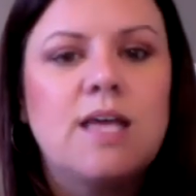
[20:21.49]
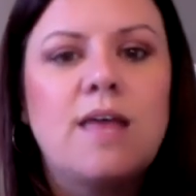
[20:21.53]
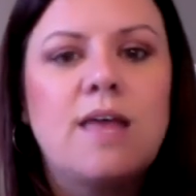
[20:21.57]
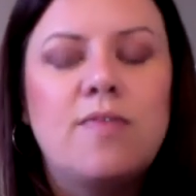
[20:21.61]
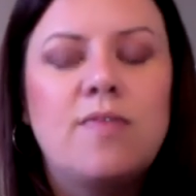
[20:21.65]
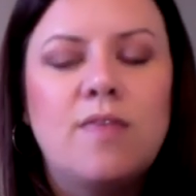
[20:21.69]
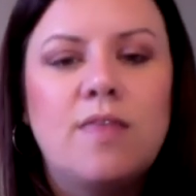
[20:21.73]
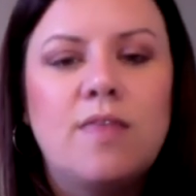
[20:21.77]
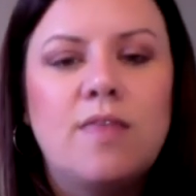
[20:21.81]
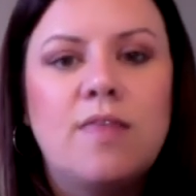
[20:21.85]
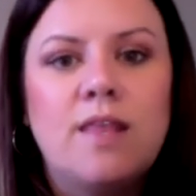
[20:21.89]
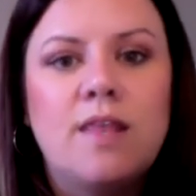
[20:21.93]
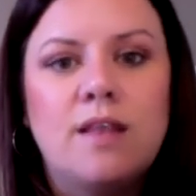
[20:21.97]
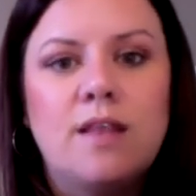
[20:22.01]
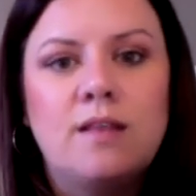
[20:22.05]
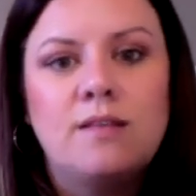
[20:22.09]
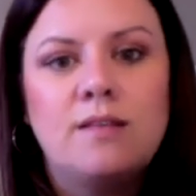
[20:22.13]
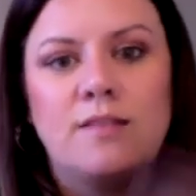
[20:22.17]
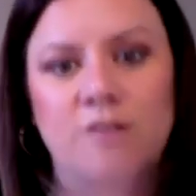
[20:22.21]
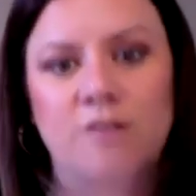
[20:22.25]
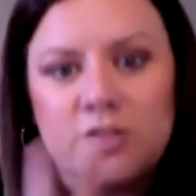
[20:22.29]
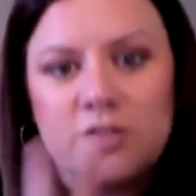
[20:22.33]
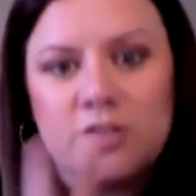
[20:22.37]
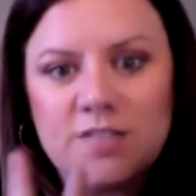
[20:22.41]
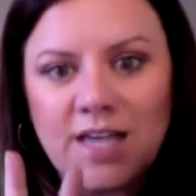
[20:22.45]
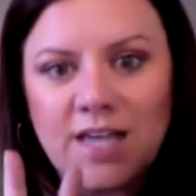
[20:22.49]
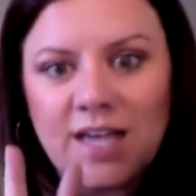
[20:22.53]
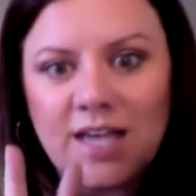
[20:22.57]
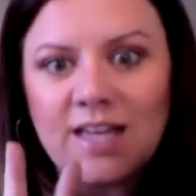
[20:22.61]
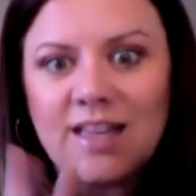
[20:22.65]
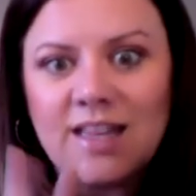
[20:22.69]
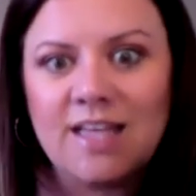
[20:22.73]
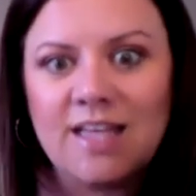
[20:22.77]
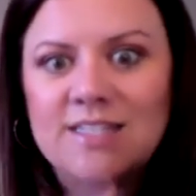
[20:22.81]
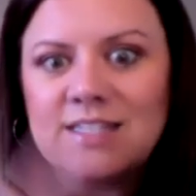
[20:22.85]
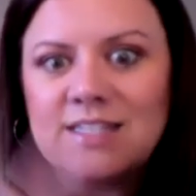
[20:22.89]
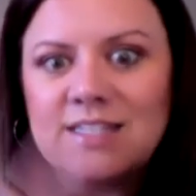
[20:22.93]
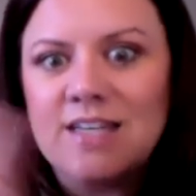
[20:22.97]
And then their second
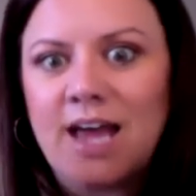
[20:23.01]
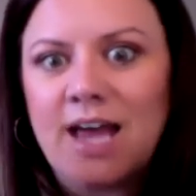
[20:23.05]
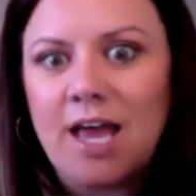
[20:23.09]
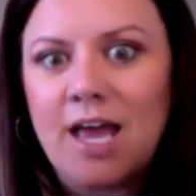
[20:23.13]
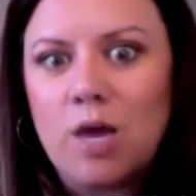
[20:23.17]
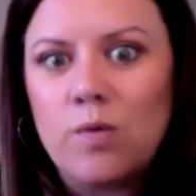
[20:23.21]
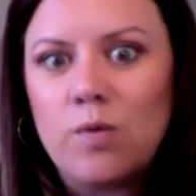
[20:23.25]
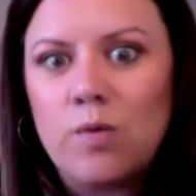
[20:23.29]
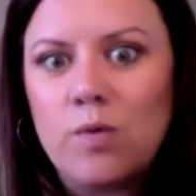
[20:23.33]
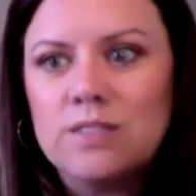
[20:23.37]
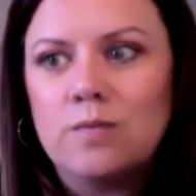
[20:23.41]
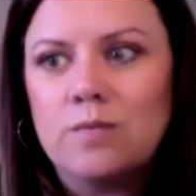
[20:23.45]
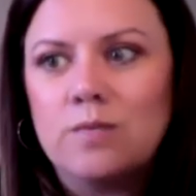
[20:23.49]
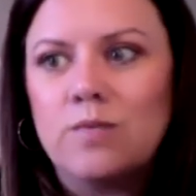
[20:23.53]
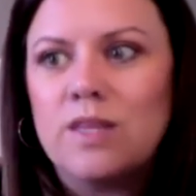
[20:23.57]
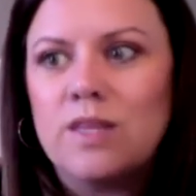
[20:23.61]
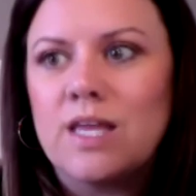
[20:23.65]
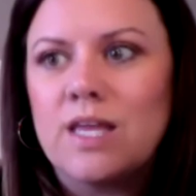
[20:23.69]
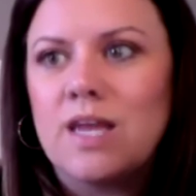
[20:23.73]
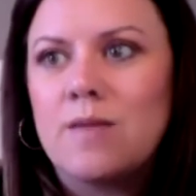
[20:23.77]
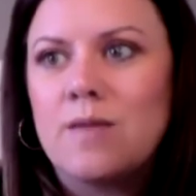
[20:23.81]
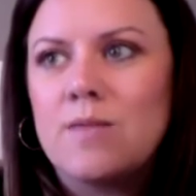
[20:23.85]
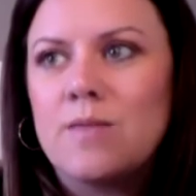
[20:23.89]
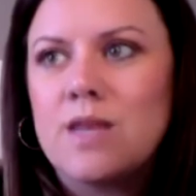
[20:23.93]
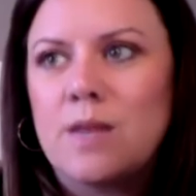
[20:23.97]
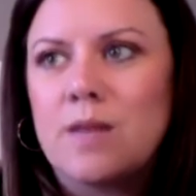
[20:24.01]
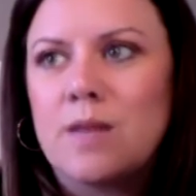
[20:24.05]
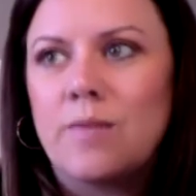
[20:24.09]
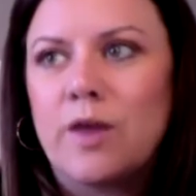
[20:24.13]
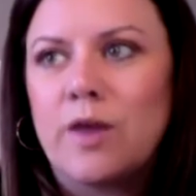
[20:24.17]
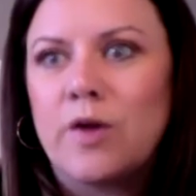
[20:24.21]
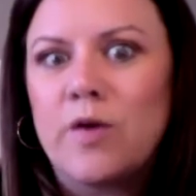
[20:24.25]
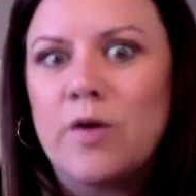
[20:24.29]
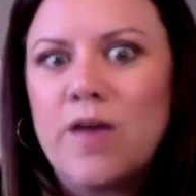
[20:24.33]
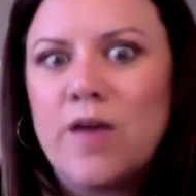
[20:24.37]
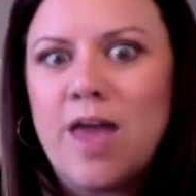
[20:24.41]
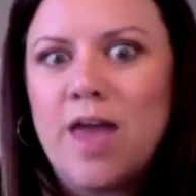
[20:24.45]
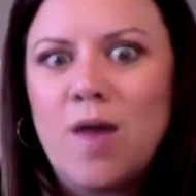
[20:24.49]
lesson, I quiz them when they come in. I'm
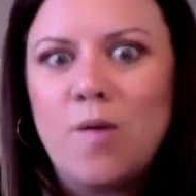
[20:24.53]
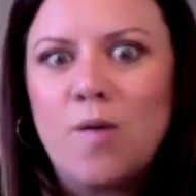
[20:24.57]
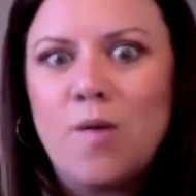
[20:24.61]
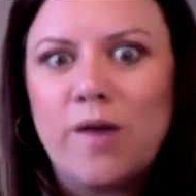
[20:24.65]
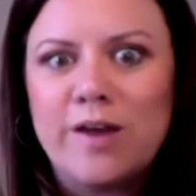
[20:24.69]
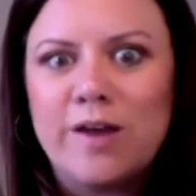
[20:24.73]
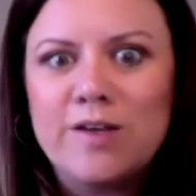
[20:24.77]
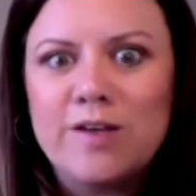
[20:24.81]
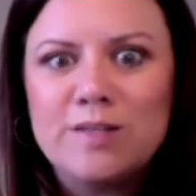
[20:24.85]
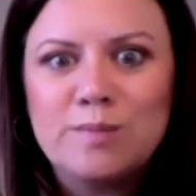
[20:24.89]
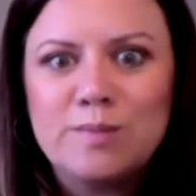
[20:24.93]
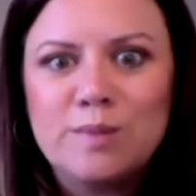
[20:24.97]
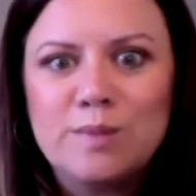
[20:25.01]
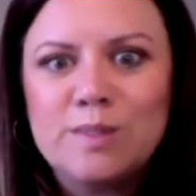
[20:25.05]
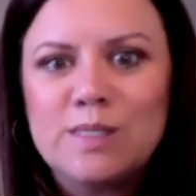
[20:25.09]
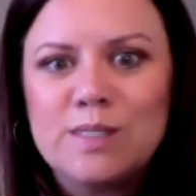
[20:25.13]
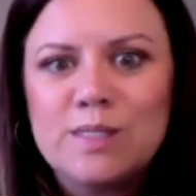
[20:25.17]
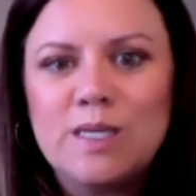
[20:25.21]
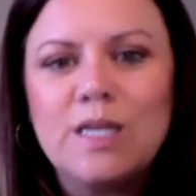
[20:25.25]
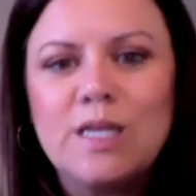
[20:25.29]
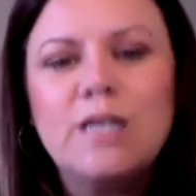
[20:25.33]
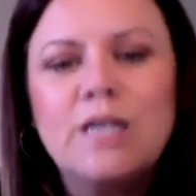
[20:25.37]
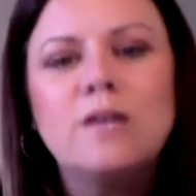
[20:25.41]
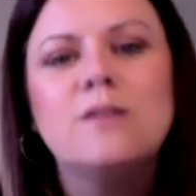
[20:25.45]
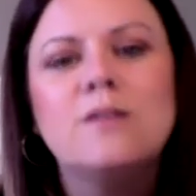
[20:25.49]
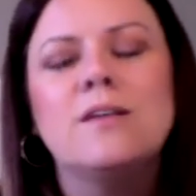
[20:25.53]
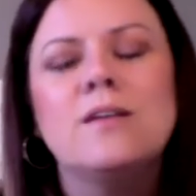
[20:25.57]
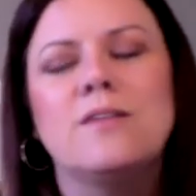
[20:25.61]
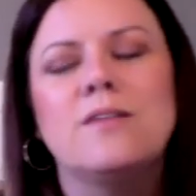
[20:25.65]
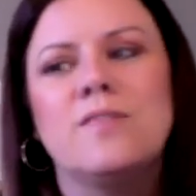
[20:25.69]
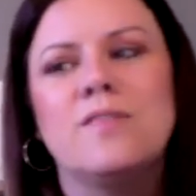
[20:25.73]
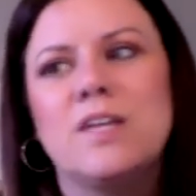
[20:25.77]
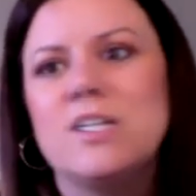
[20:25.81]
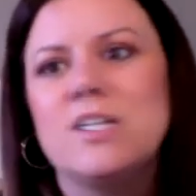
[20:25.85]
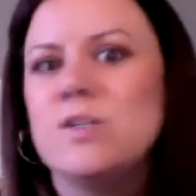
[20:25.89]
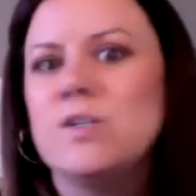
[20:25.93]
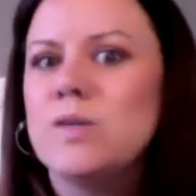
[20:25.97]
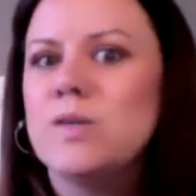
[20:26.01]
like, okay, what are you supposed to do? And if
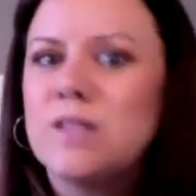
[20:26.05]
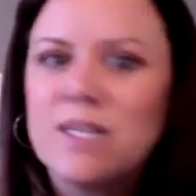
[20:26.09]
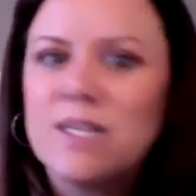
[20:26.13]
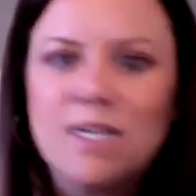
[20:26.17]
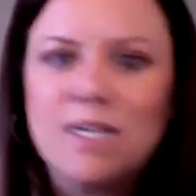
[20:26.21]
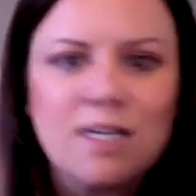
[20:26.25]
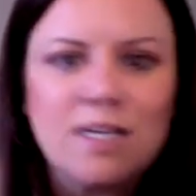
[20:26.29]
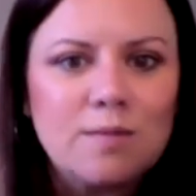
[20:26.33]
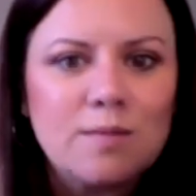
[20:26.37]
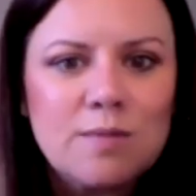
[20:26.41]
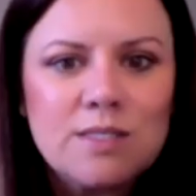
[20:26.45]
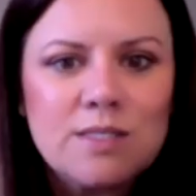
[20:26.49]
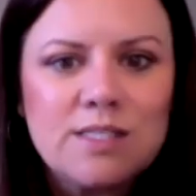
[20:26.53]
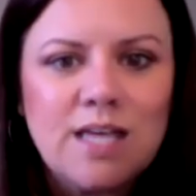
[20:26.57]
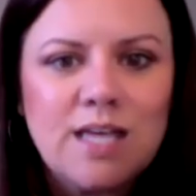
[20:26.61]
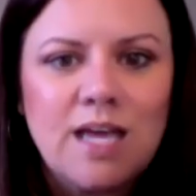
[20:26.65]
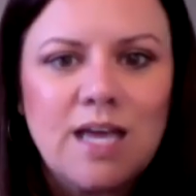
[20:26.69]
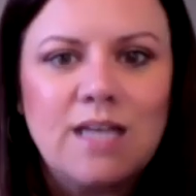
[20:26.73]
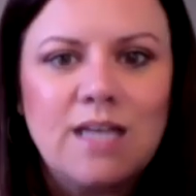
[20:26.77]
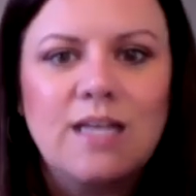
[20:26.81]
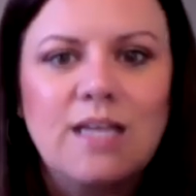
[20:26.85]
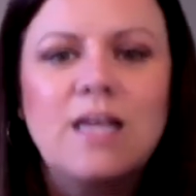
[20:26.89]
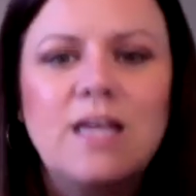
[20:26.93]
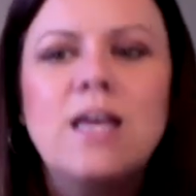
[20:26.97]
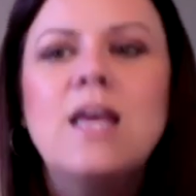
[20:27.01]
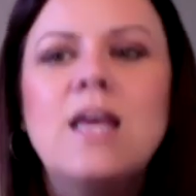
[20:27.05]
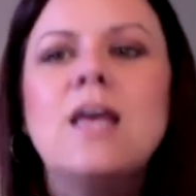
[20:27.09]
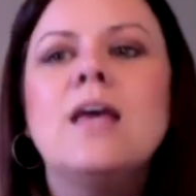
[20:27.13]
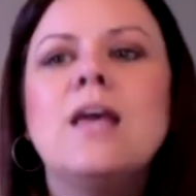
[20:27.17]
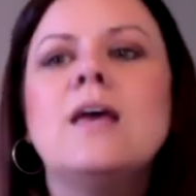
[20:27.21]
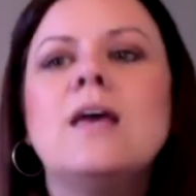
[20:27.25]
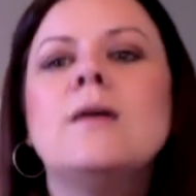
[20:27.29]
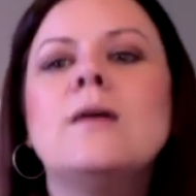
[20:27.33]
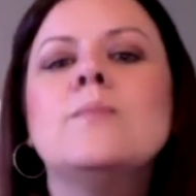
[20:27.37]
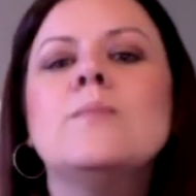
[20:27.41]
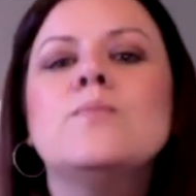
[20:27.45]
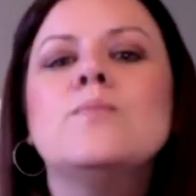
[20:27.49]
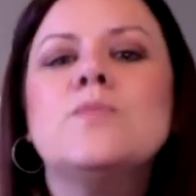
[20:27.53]
they do it, they get a piece of candy
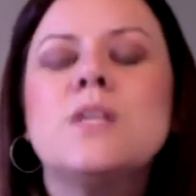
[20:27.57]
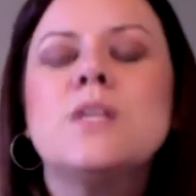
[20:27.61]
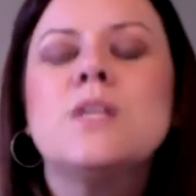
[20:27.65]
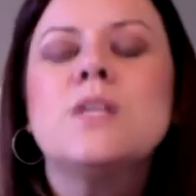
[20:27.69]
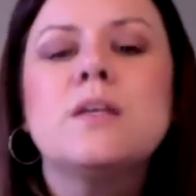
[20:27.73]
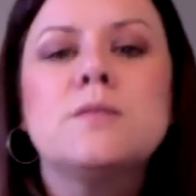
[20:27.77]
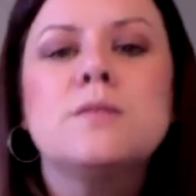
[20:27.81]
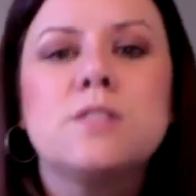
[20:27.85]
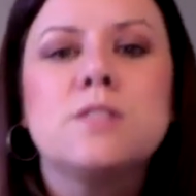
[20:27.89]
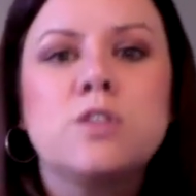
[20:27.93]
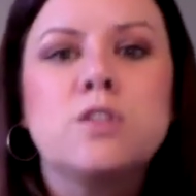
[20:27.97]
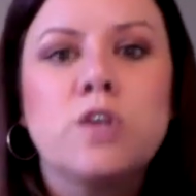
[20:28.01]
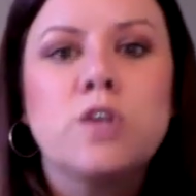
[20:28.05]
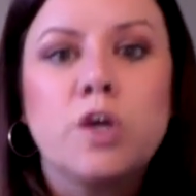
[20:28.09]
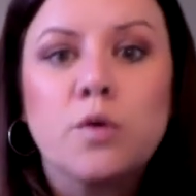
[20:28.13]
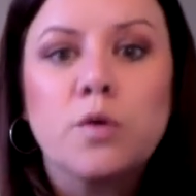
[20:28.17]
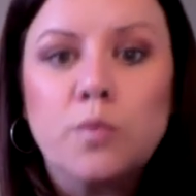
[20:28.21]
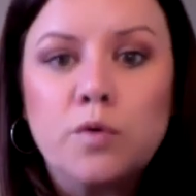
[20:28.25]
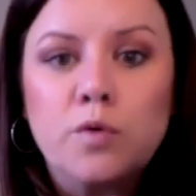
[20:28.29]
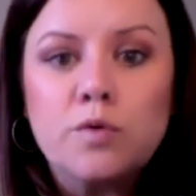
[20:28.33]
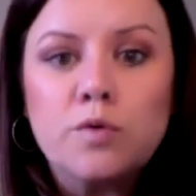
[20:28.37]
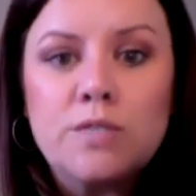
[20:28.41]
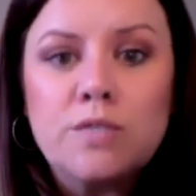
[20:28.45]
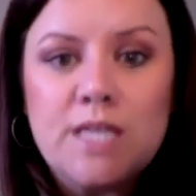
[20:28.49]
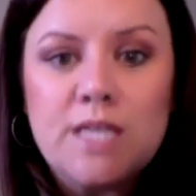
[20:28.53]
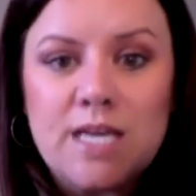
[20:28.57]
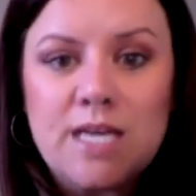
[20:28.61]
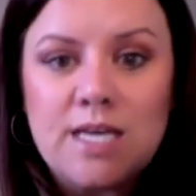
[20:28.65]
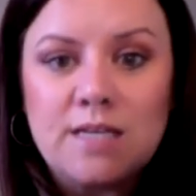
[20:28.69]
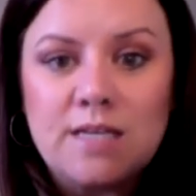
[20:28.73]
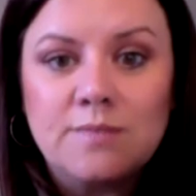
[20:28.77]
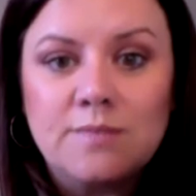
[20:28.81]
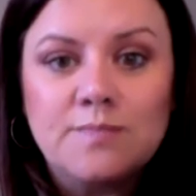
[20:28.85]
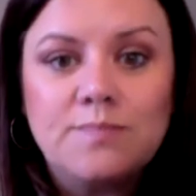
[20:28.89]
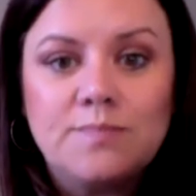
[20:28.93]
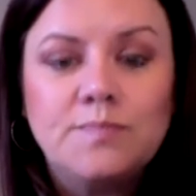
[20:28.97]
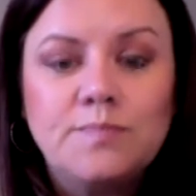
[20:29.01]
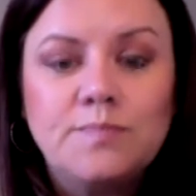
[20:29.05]
till it's their routine.